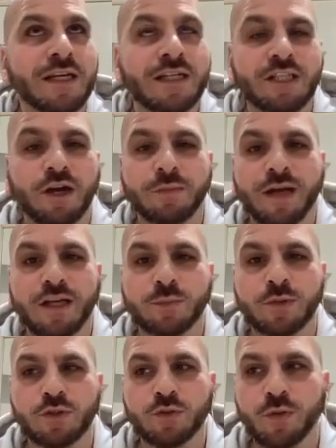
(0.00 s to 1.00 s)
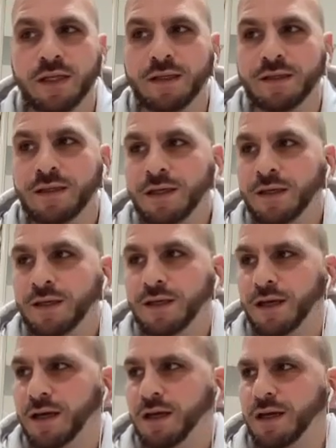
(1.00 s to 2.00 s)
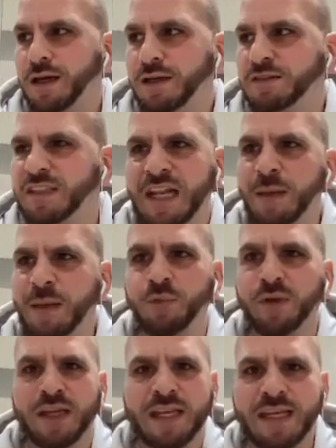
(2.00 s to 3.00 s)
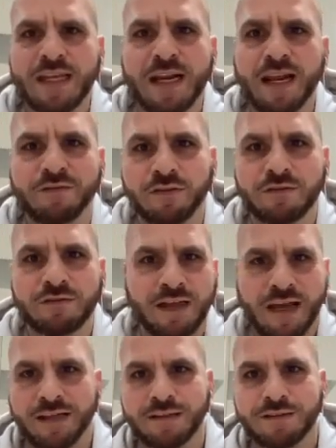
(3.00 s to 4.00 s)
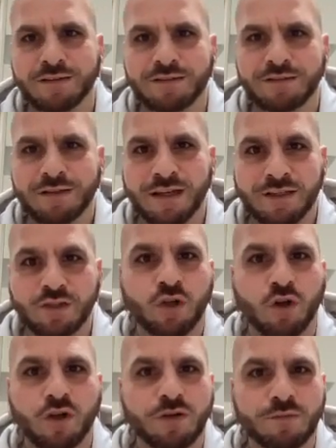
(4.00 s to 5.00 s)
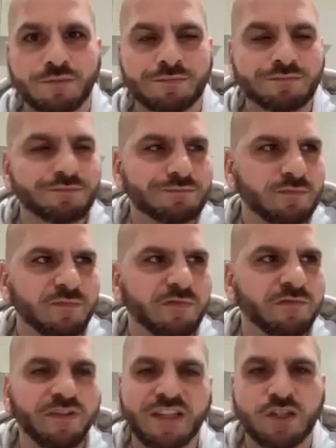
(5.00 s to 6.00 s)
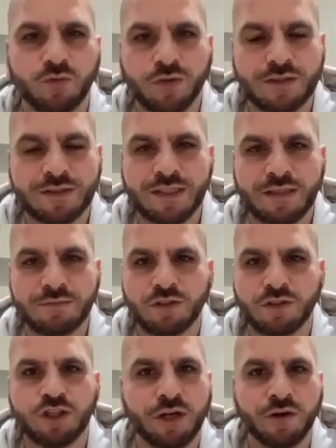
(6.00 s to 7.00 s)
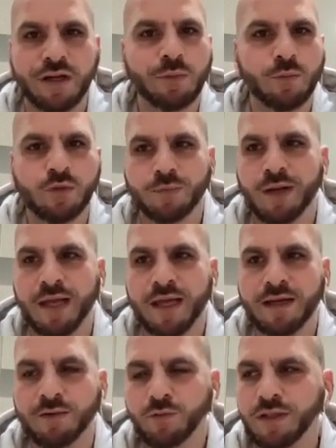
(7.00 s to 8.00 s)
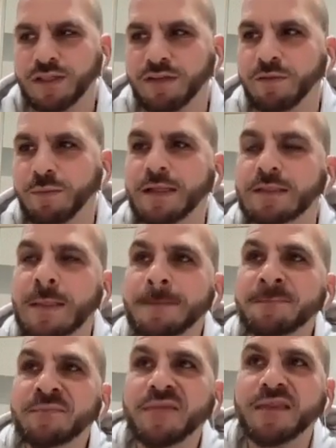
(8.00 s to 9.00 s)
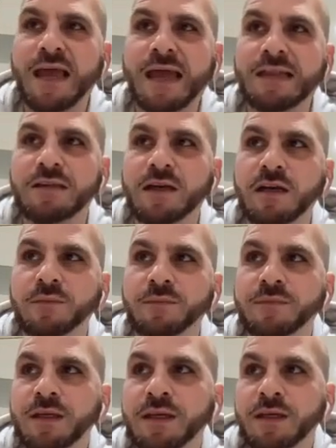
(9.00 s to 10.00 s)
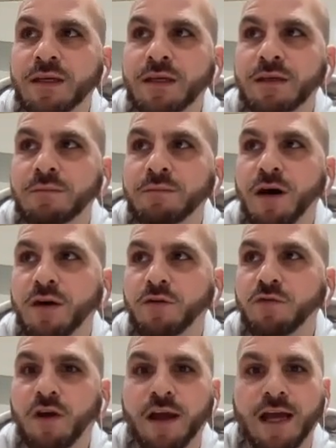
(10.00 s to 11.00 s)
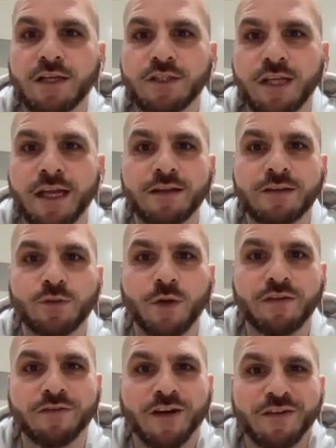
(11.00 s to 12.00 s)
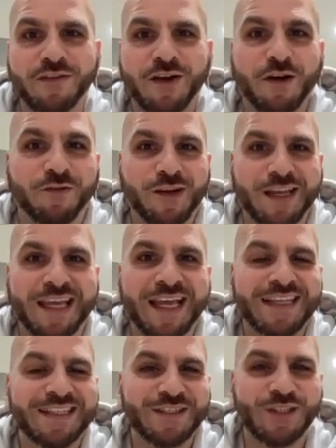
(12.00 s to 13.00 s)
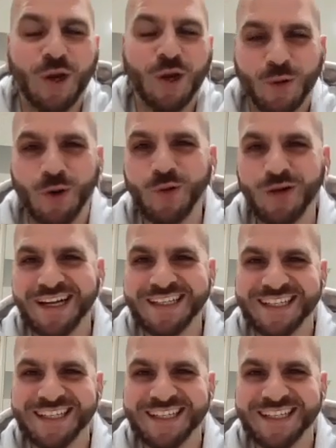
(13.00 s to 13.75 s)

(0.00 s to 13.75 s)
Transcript: charity match between a Celebrity 11 and a Tottenham veterans team. So Sheringham was playing and all these other players. And Mark Wright actually hit a 25-yard free kick into the top corner.